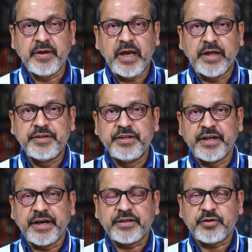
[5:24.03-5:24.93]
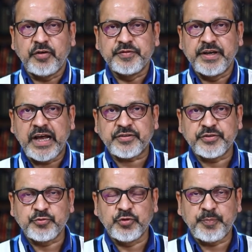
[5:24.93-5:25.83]
and the Director of the National
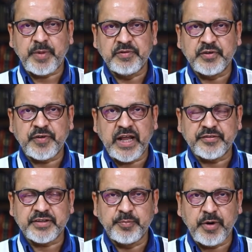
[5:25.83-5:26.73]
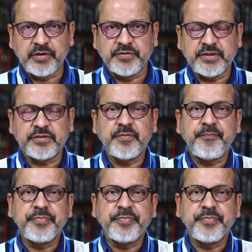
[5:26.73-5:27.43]
Institute of Public Finance and Policies.